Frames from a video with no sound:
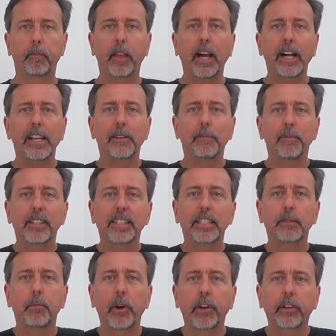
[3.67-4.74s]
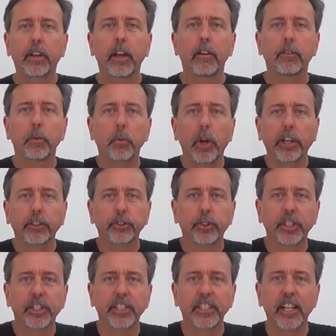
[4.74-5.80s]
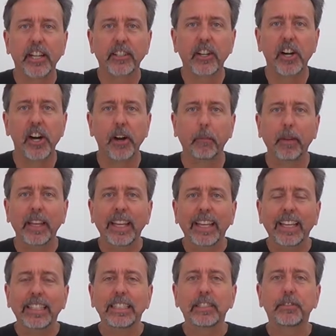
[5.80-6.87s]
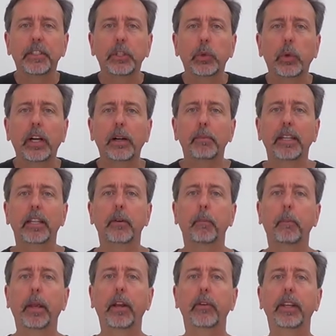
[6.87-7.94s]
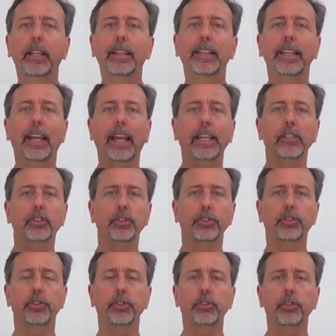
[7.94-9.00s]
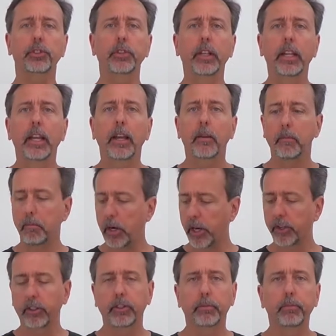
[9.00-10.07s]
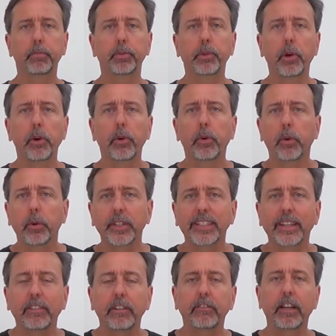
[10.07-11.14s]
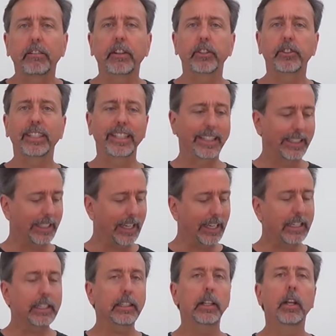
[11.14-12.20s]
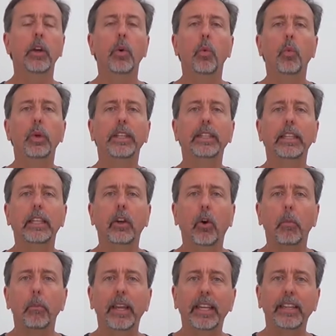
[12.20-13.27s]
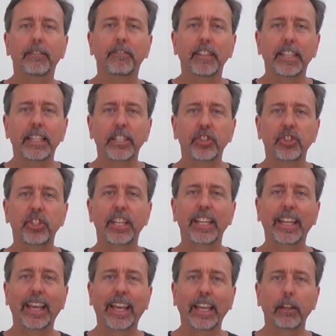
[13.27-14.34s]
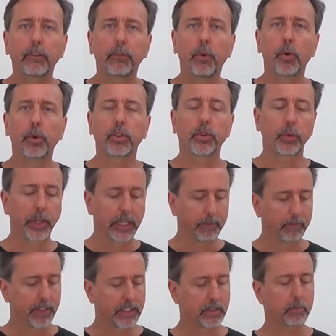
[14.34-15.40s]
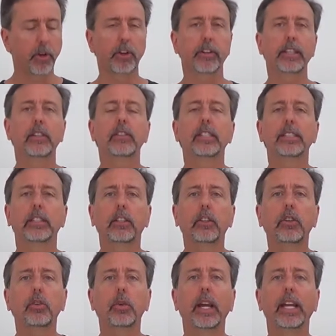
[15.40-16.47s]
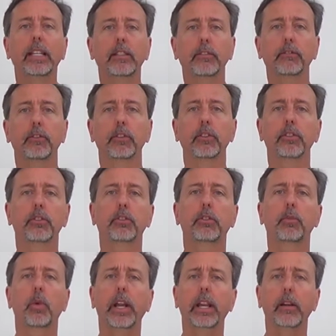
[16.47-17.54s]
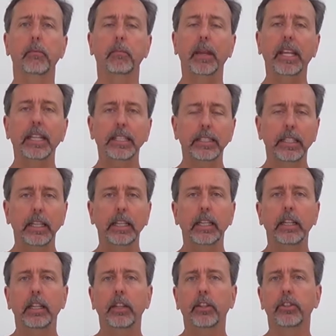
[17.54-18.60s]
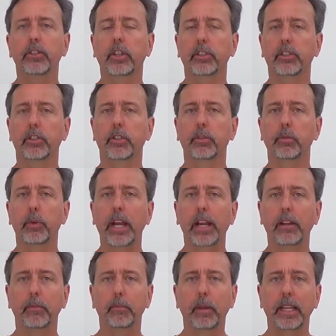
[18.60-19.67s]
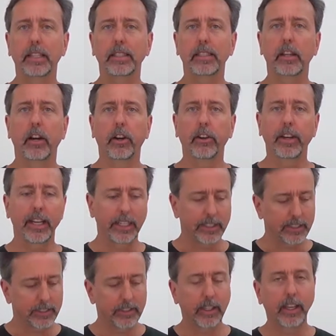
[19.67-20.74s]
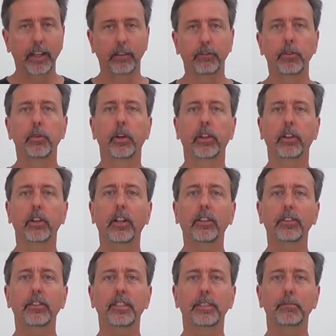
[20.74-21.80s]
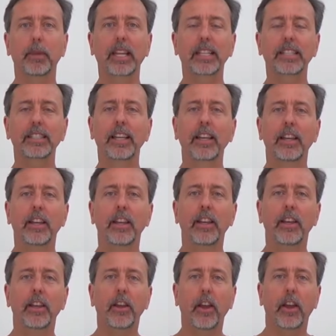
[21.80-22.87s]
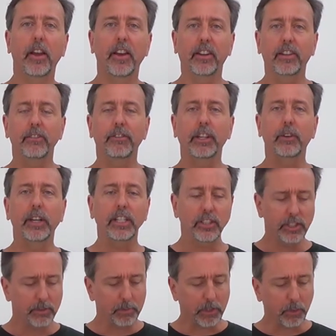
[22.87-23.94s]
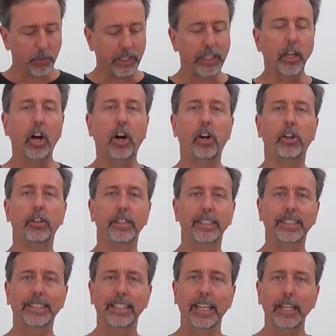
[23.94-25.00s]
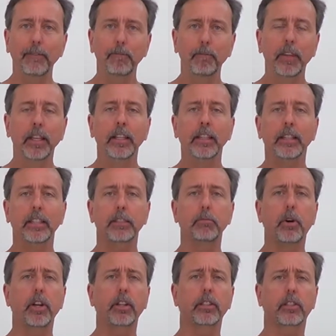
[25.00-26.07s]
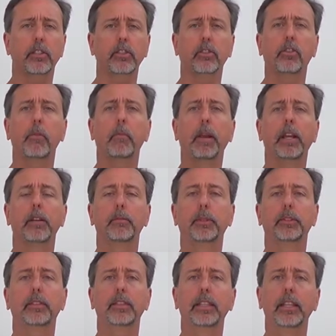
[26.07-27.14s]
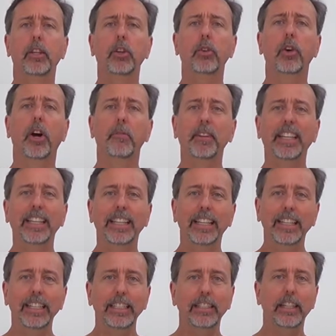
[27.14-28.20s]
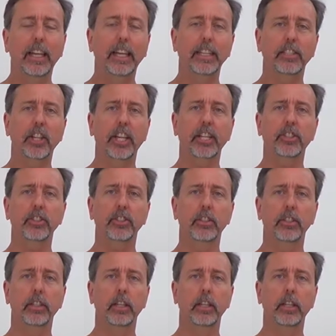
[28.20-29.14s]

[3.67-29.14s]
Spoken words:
Hi, this is Mark from RawNutrition.com. In this video, I'll be comparing the Angel Juicer Model Pro or 7500 in Canada with the Omega VSJ843. This model here is the QS for the square base. There's also the round base, the RS, and a few other colors and base configurations, but they're really all the same. This model is also comparable to the Huron Elite HH